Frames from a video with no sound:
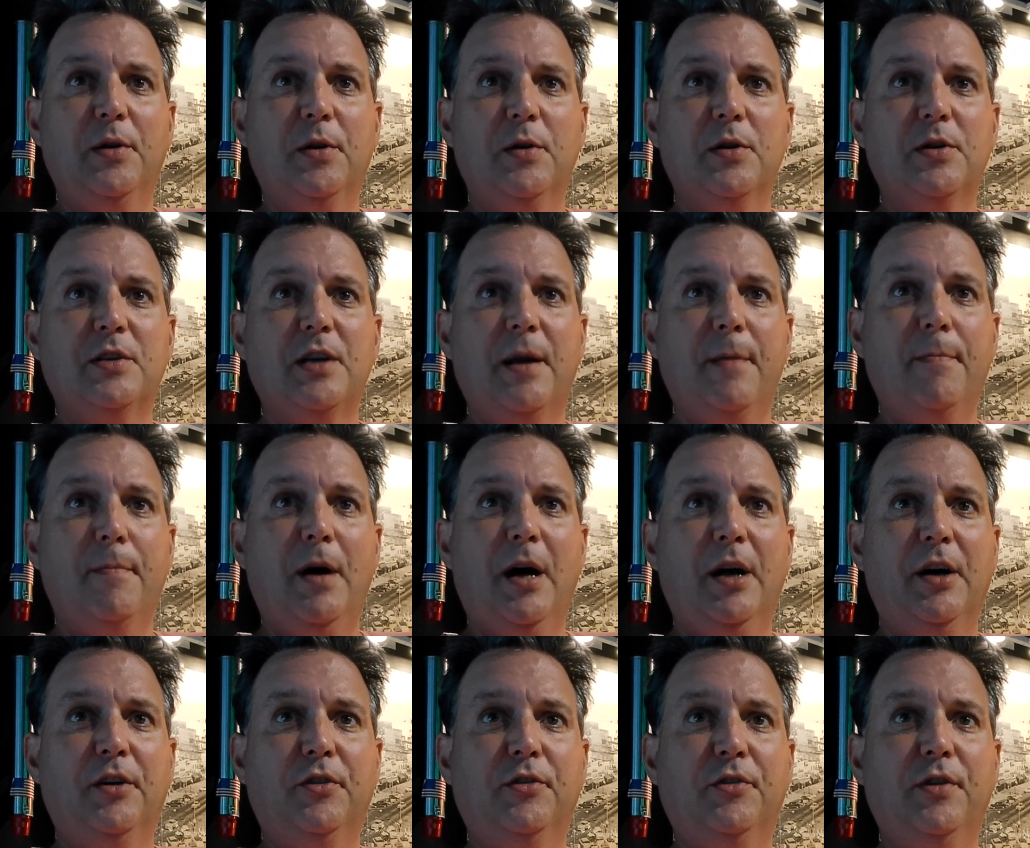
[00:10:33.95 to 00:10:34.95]
There is a
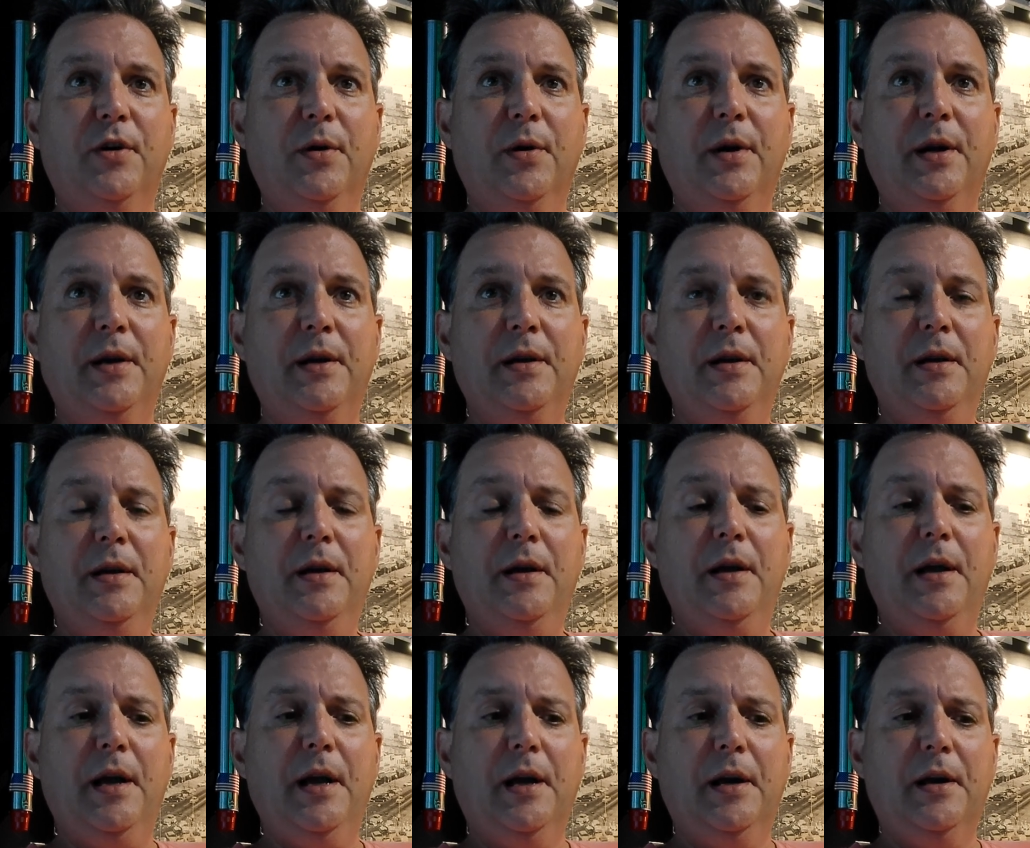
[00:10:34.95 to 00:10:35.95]
monastery
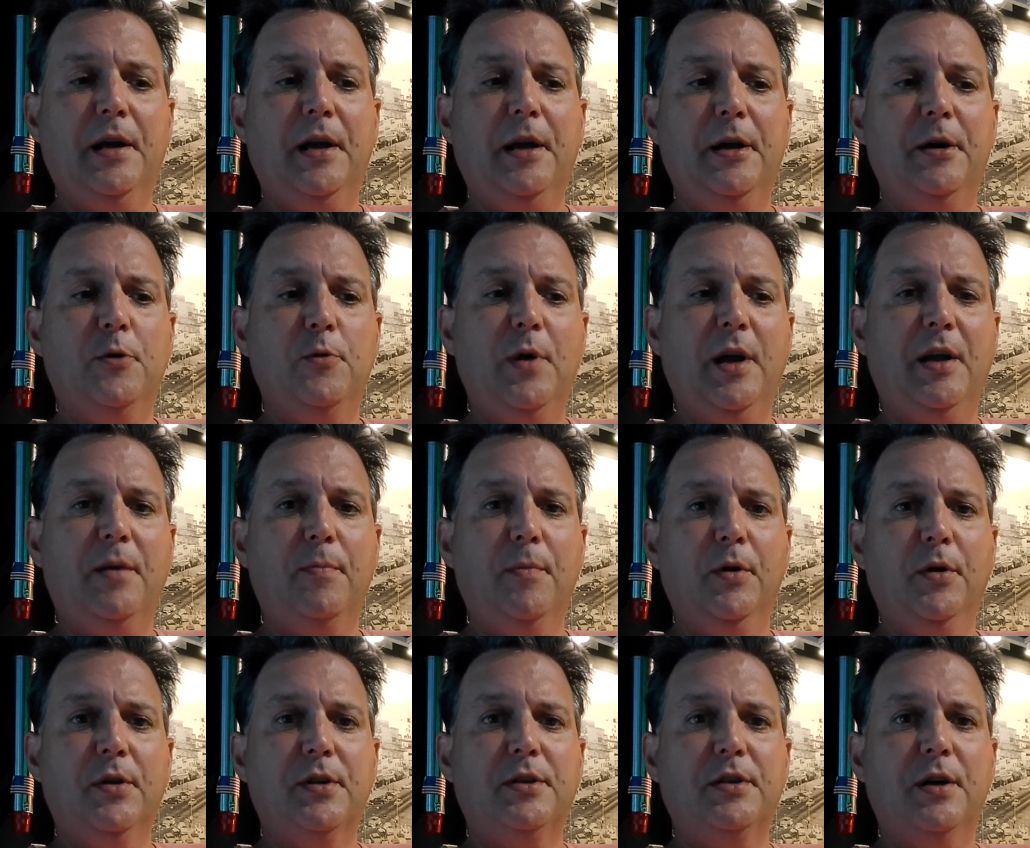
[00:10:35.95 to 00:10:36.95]
and a Greek
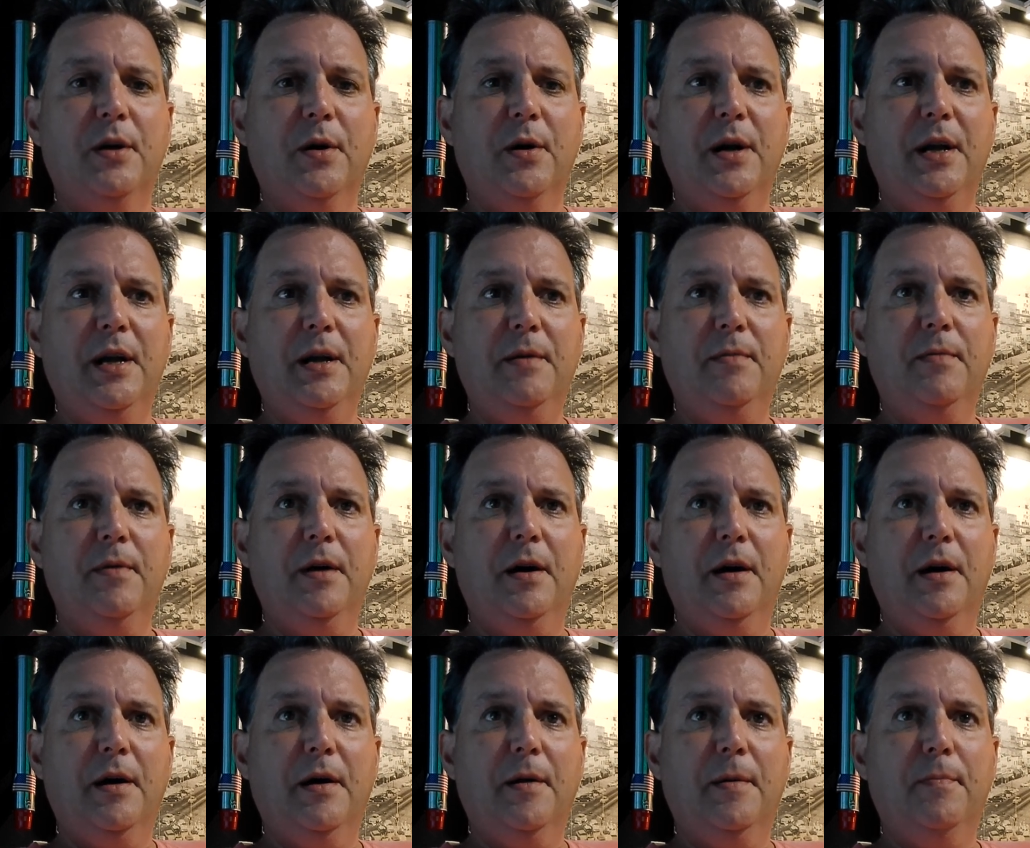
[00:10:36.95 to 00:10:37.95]
military
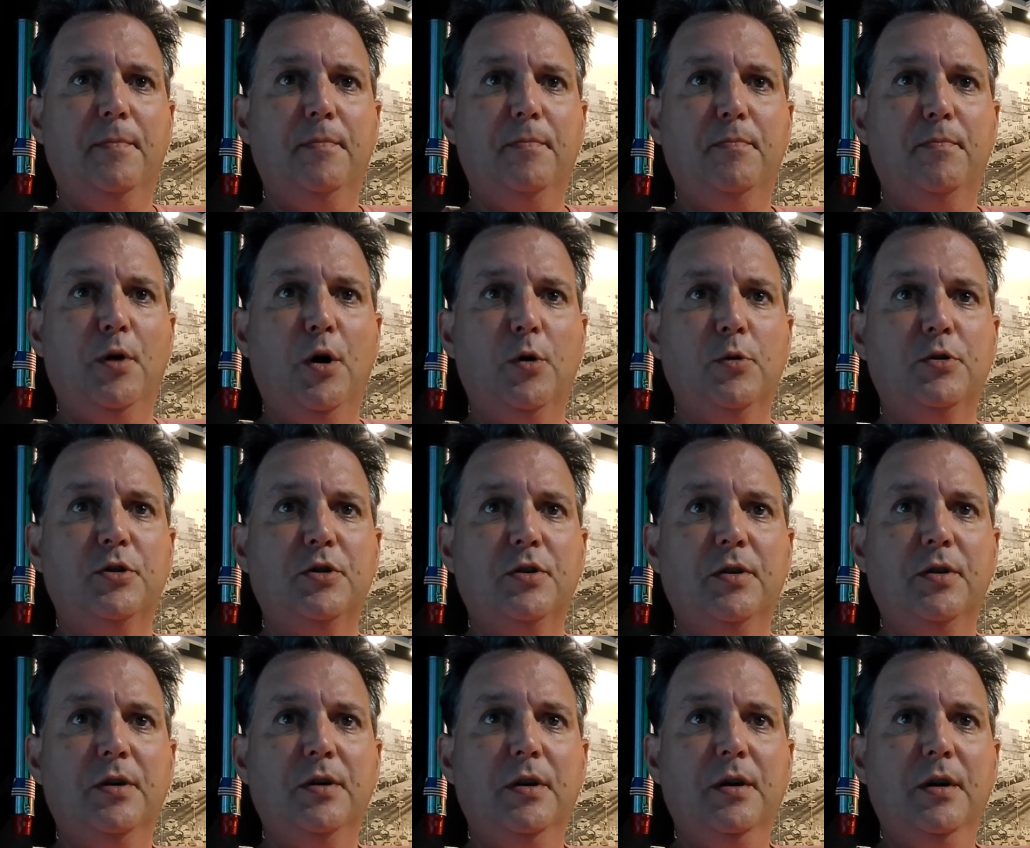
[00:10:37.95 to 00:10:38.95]
post
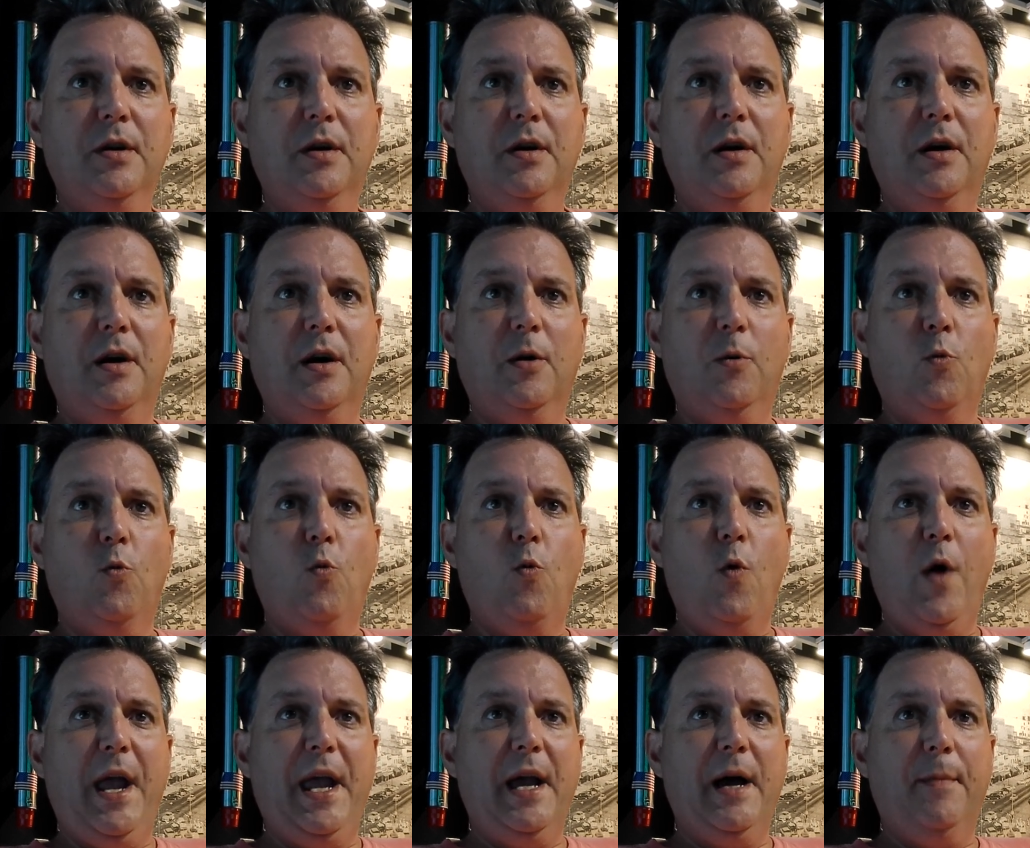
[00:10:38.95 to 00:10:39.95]

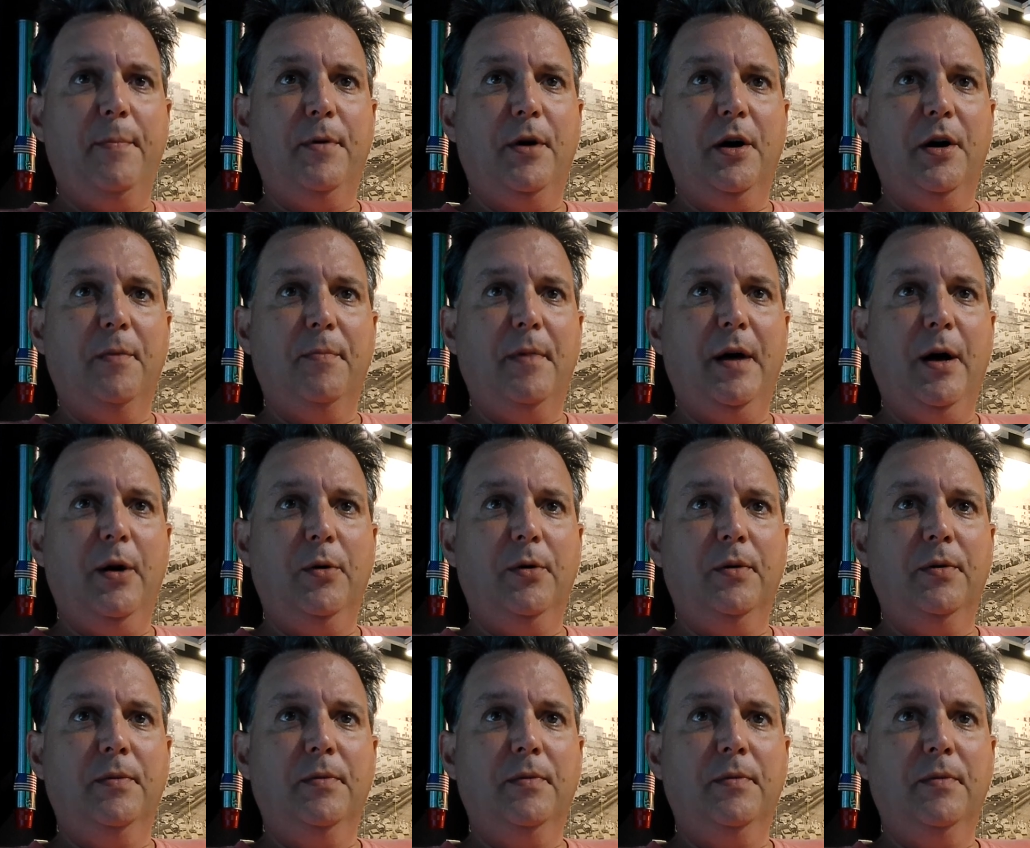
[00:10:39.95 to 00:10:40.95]
way up on a
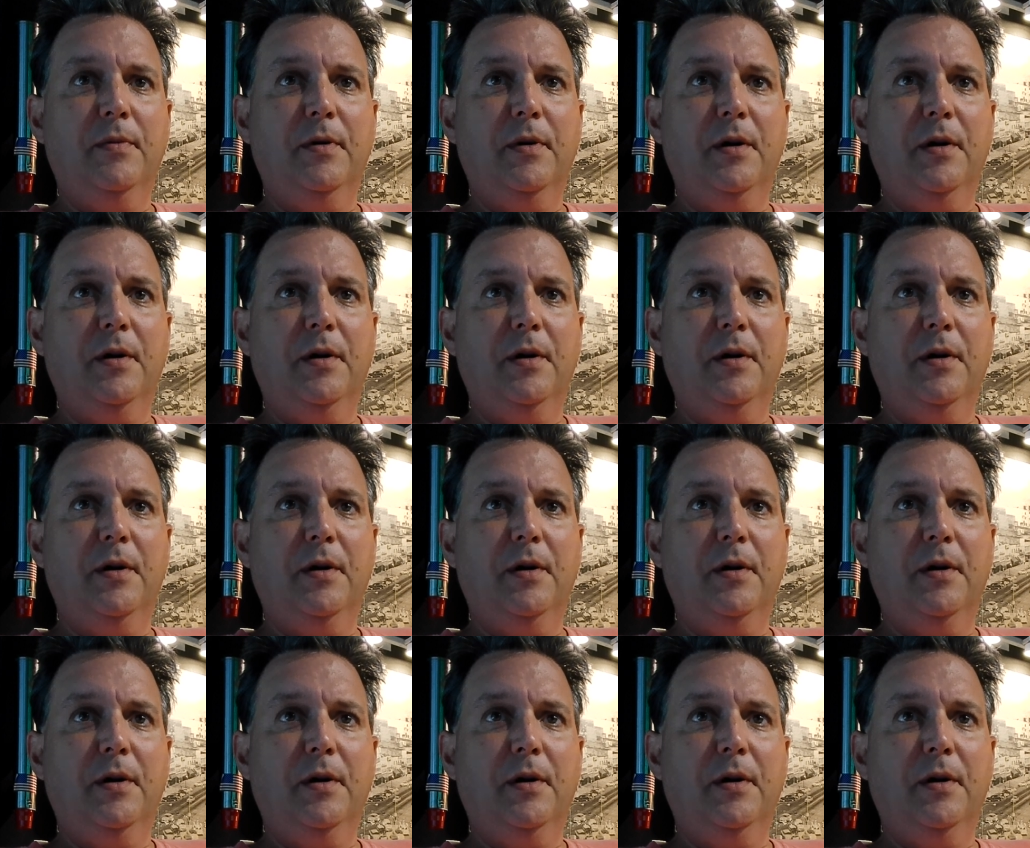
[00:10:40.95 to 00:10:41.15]
mountain.